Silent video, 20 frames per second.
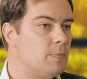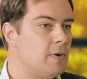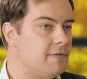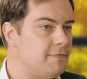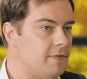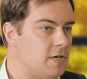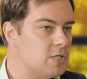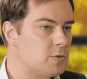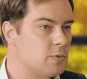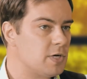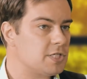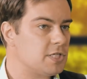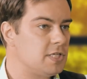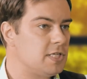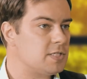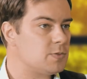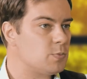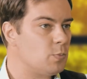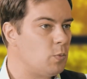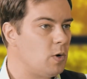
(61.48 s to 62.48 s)
my first question
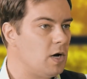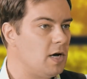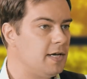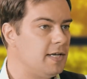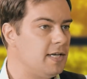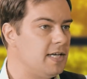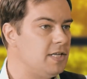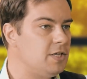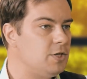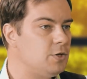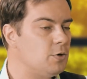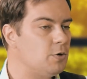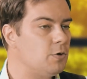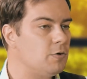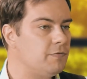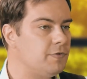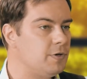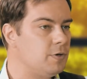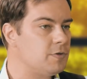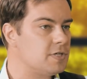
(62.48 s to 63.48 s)
is, why, in
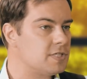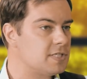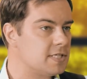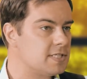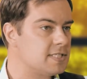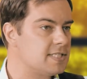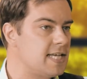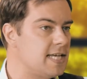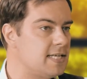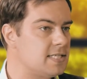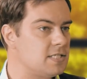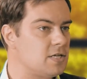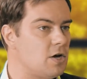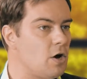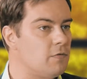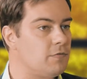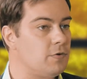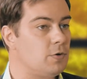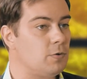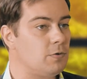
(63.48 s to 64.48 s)
your view, the success
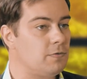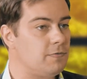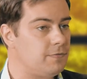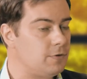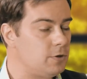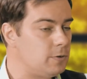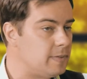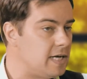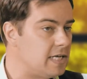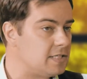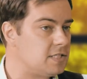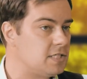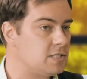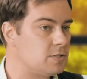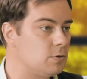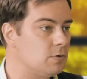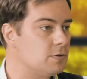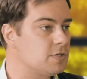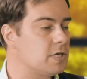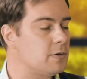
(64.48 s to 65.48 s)
of your format is
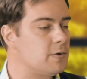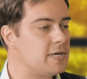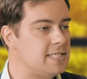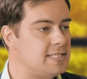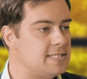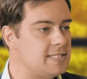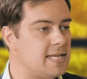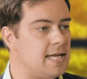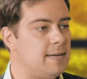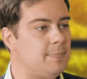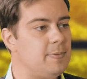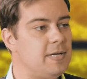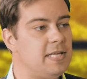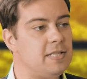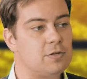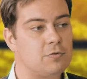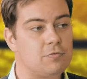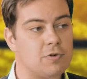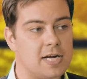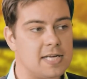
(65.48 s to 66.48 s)
also a step
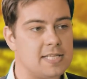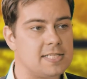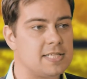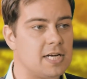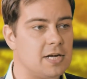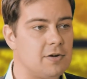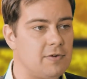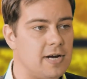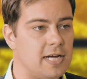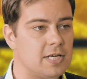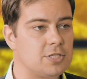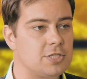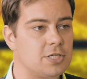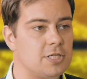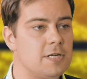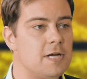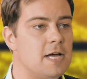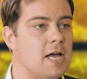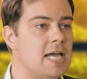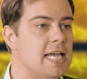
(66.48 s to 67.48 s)
in the right
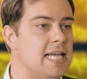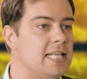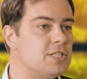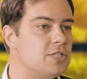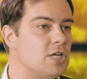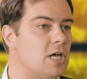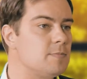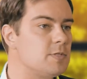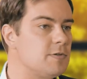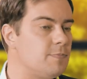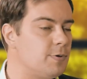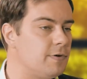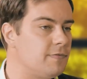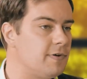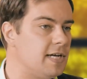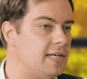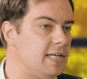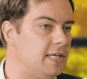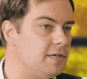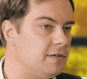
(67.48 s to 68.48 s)
direction in terms of
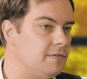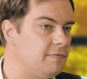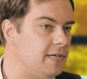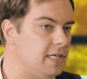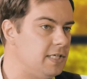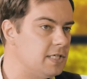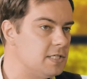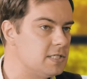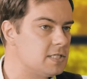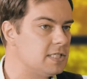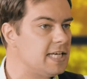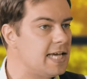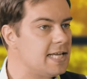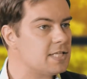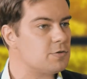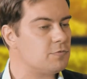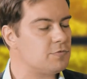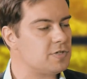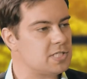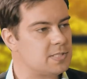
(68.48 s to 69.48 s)
providing convenient
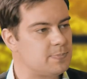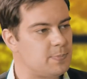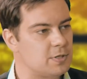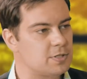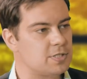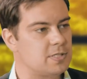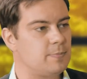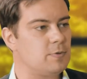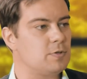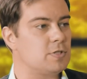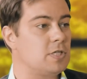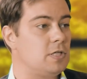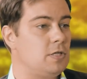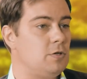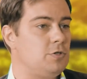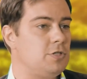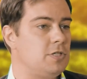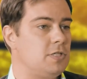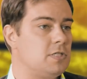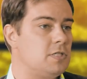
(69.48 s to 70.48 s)
yet responsible
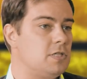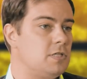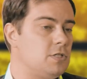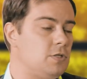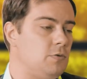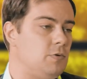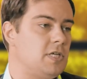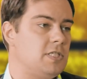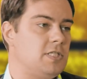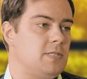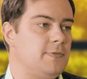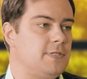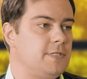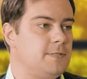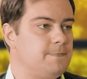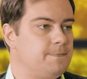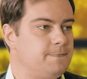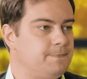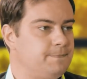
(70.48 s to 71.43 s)
solutions to customers?